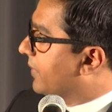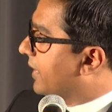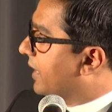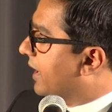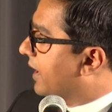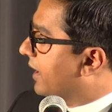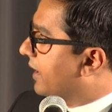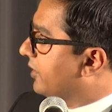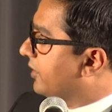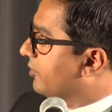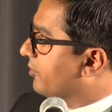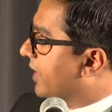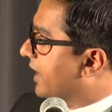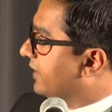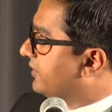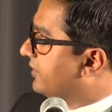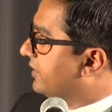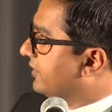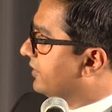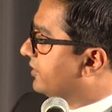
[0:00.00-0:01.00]
and you
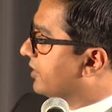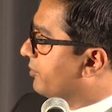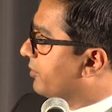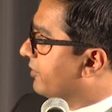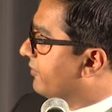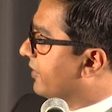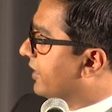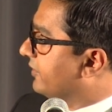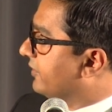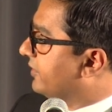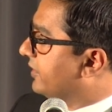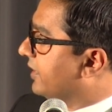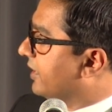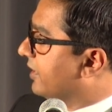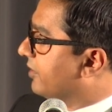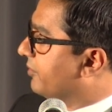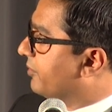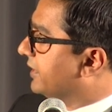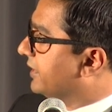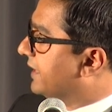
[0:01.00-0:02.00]
might see some events
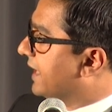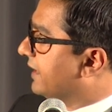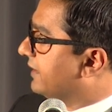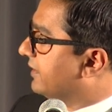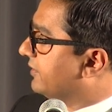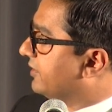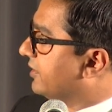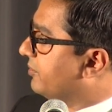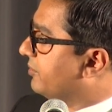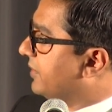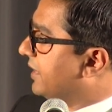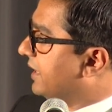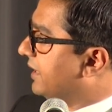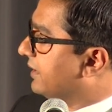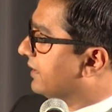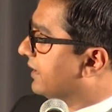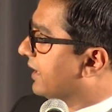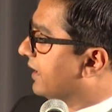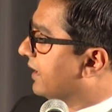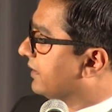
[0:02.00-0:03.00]
here, but that doesn't
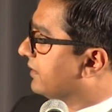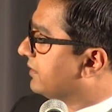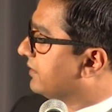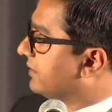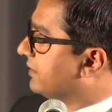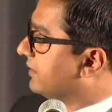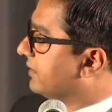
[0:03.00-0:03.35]
mean that